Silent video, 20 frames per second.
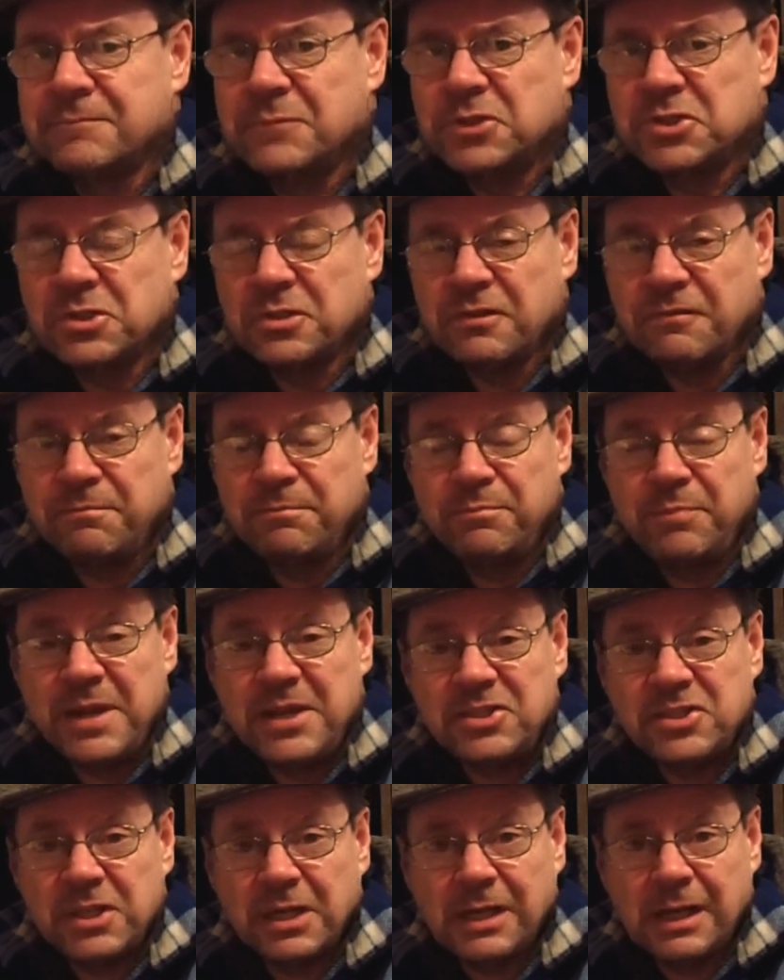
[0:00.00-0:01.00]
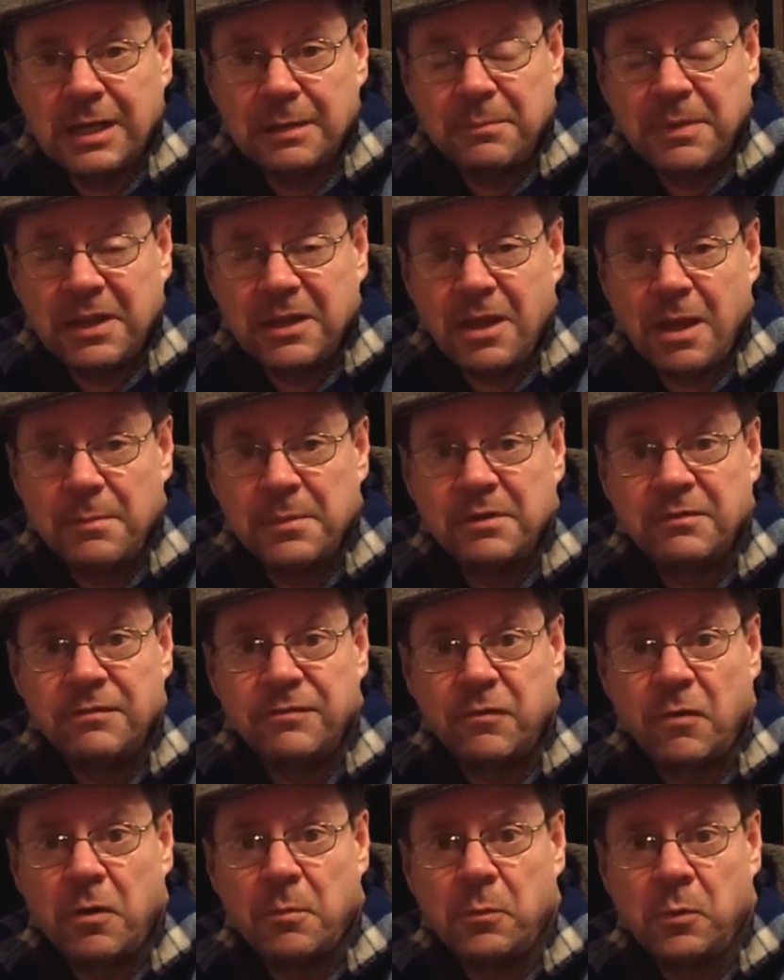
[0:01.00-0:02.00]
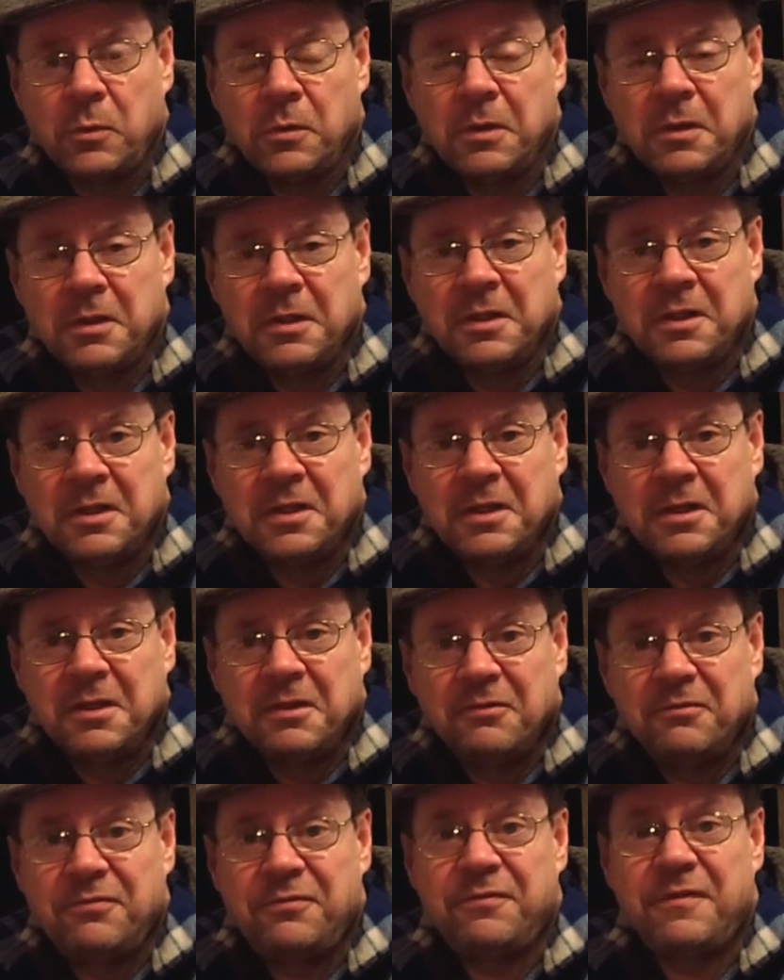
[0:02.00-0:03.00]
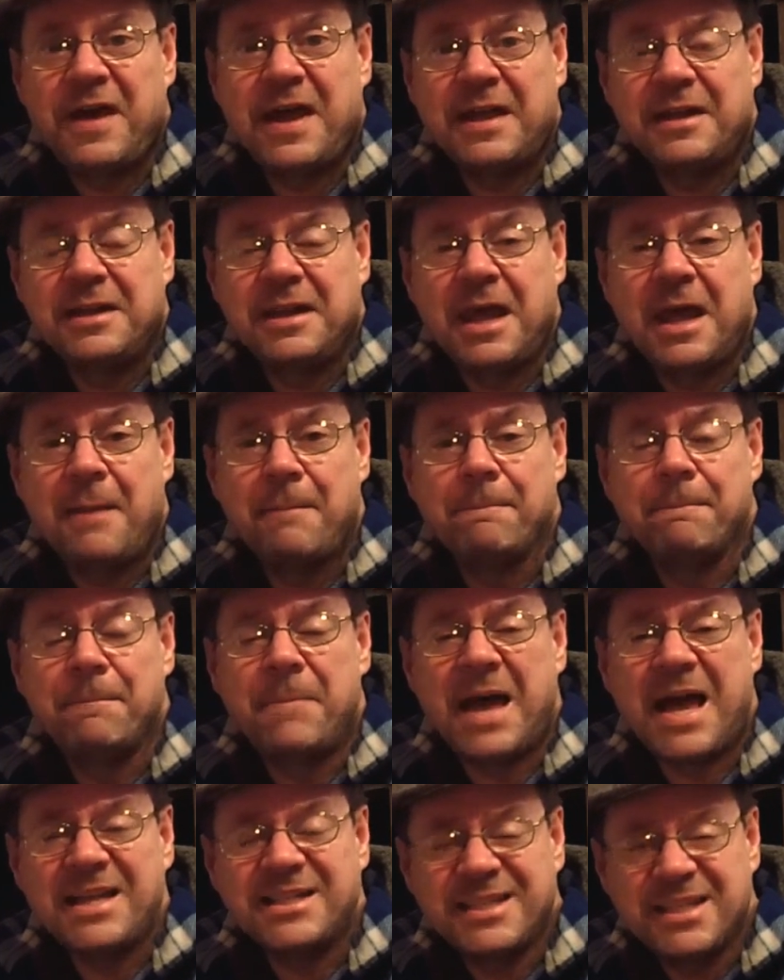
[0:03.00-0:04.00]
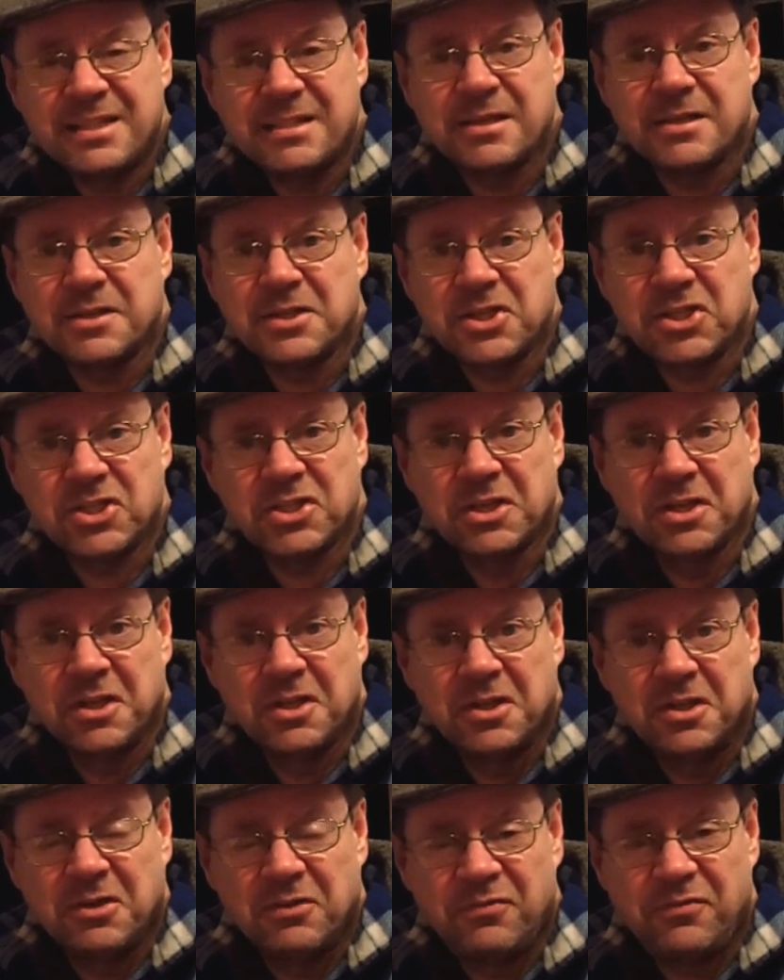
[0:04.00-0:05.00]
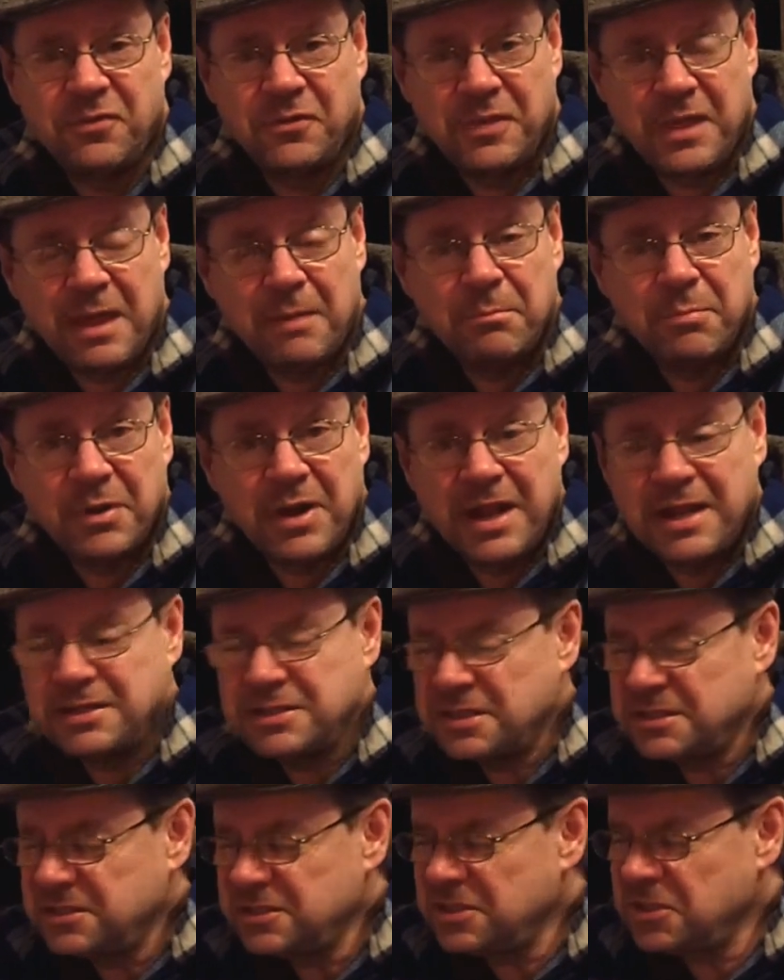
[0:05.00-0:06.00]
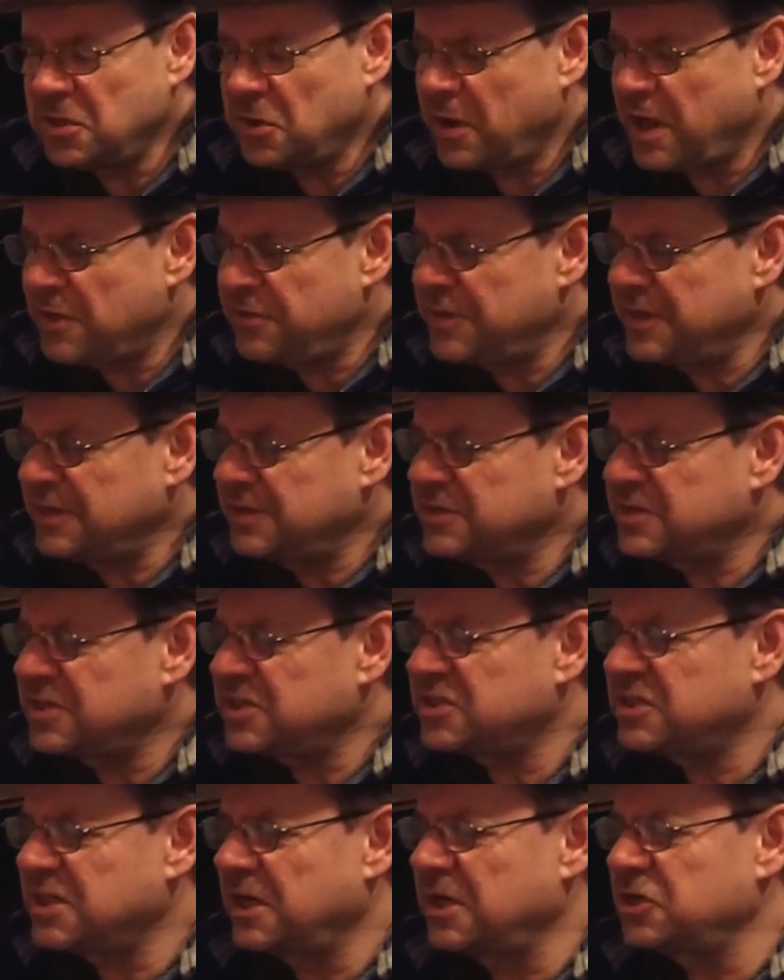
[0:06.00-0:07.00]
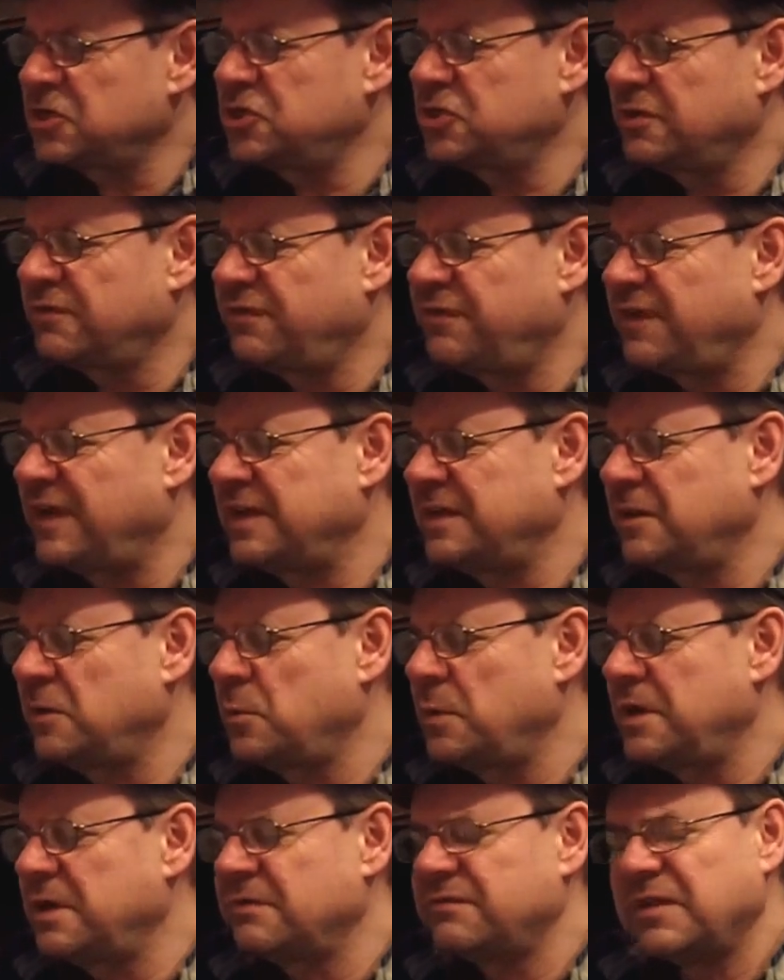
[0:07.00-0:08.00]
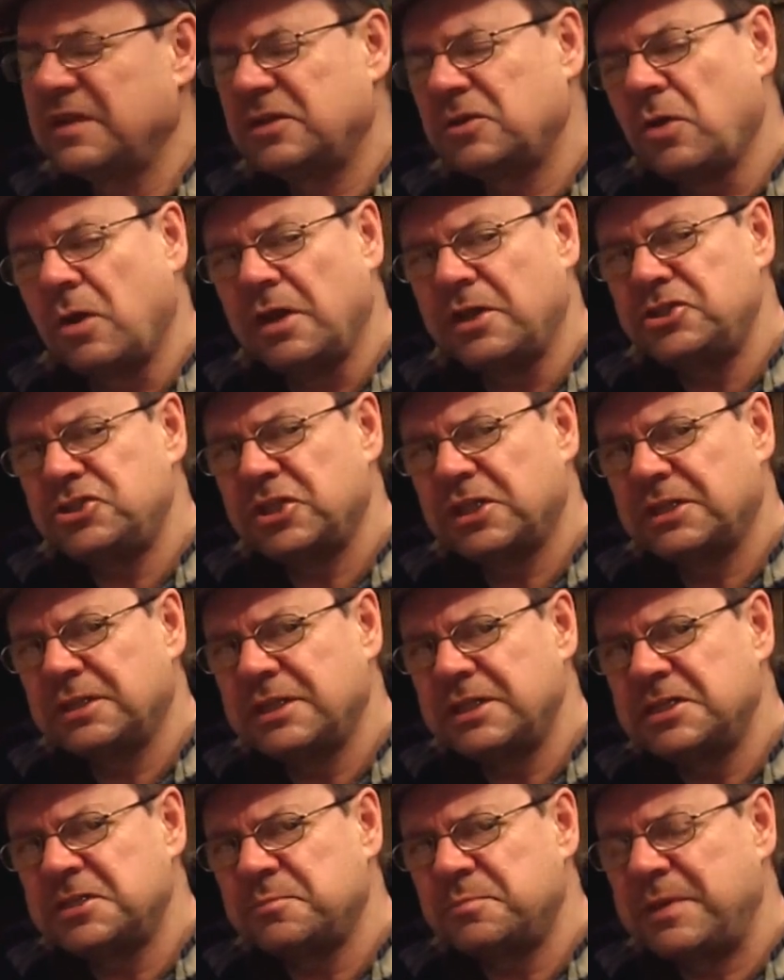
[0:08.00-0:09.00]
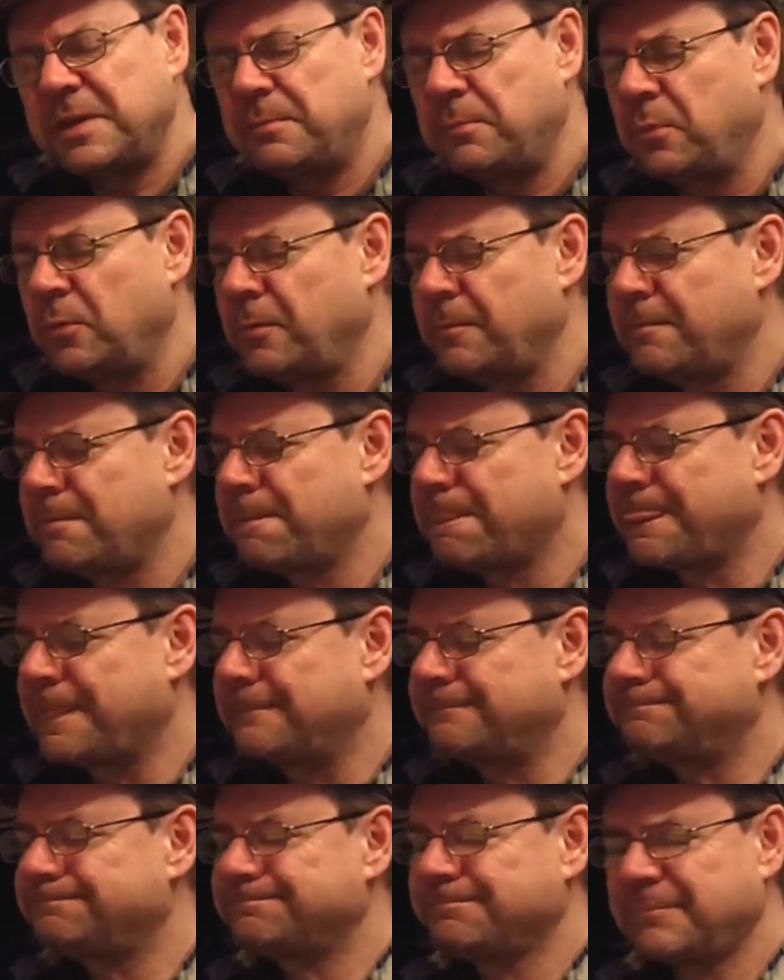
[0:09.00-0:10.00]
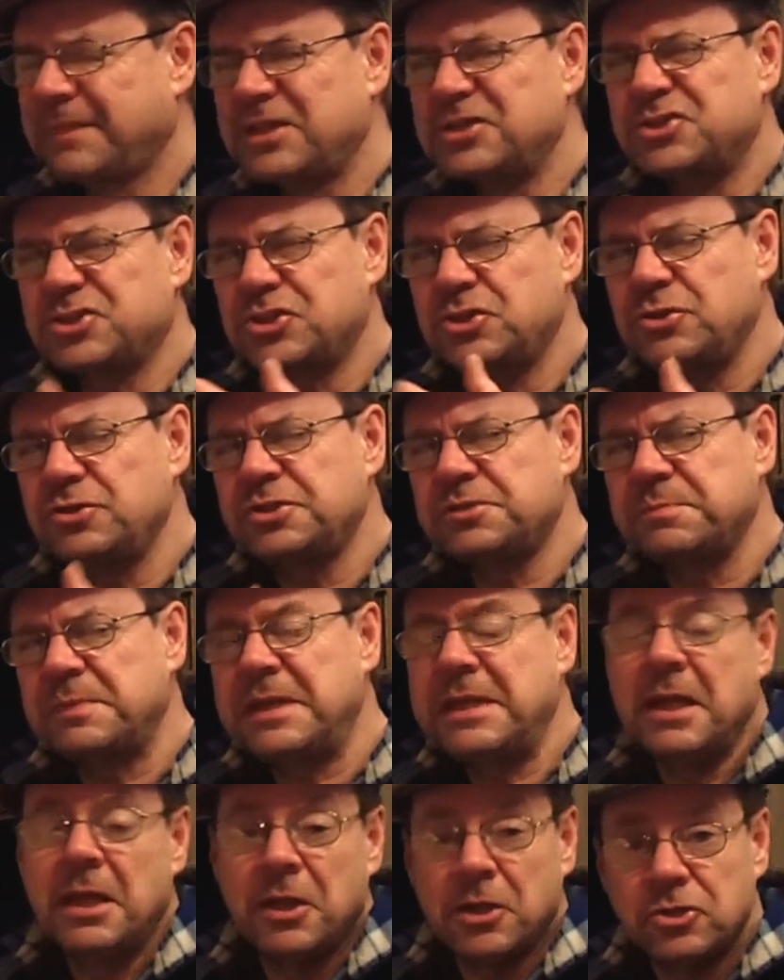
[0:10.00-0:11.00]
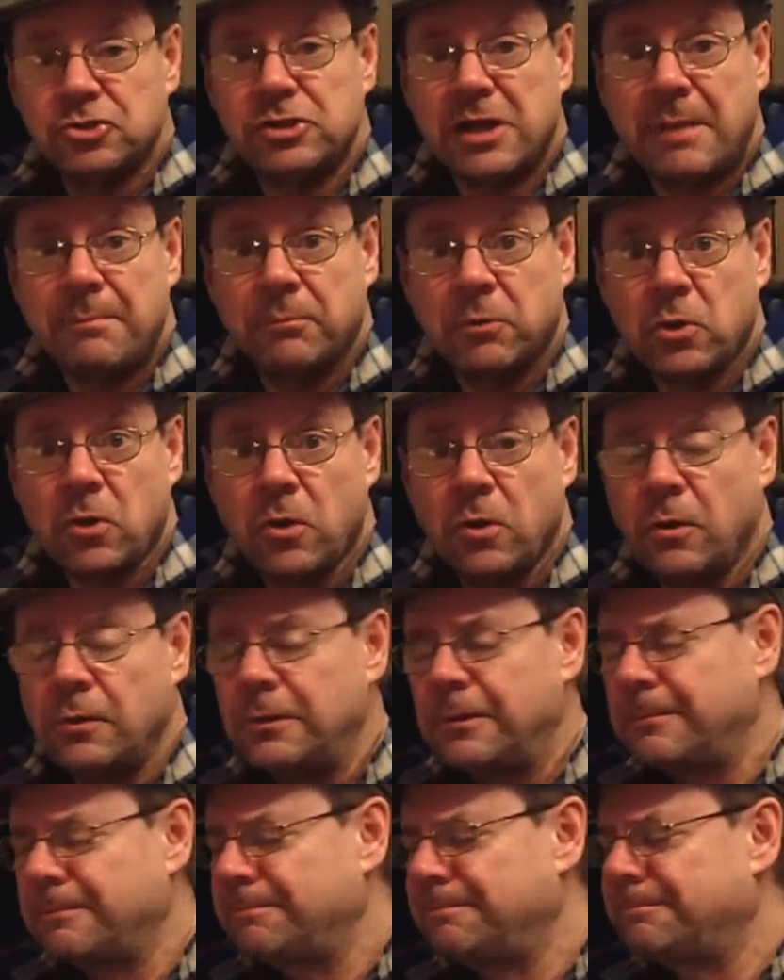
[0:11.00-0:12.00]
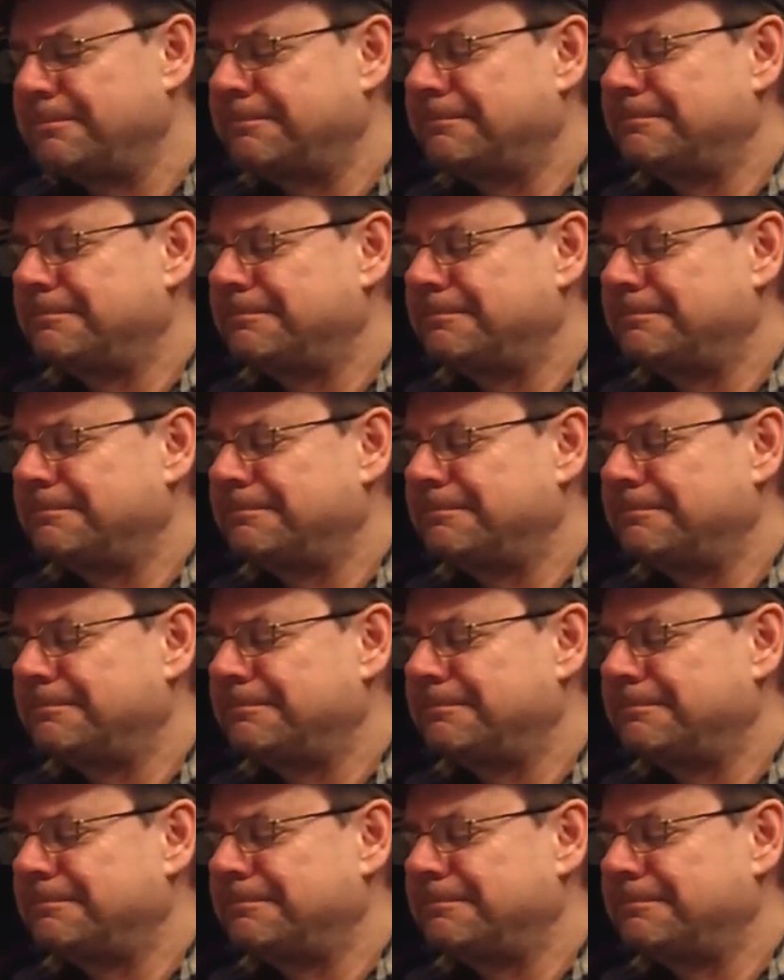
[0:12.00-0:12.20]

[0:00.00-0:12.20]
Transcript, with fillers: So they've basically become informal fan ambassadors for that brand. And, you know, I think distillers should find a way of acknowledging these people. Excuse me, dram call.